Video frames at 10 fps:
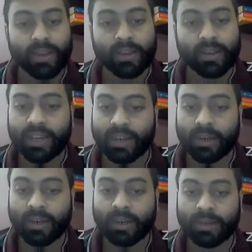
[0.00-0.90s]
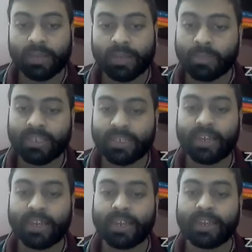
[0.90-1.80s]
the
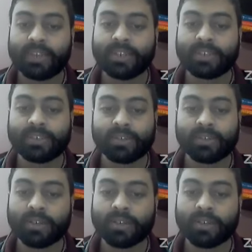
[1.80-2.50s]
MCA in its